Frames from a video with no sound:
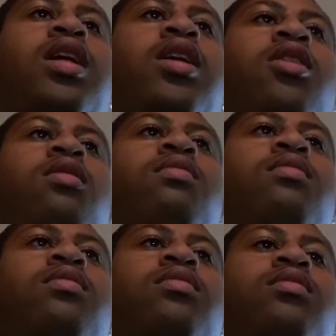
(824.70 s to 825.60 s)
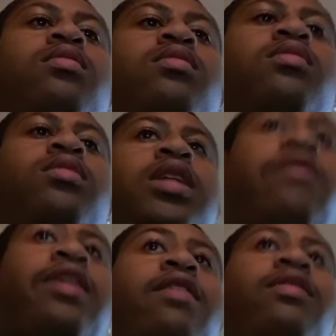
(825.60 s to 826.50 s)
I hope that
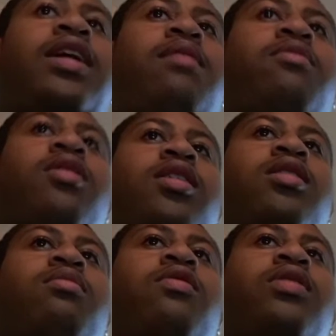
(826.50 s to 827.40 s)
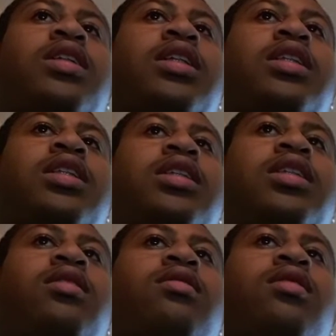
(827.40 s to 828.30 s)
we have a lot more good movies like this
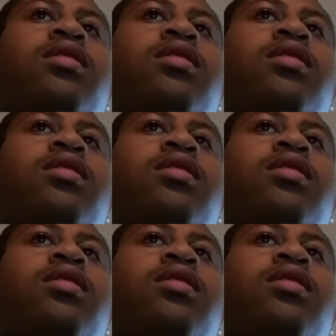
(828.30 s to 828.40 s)
too.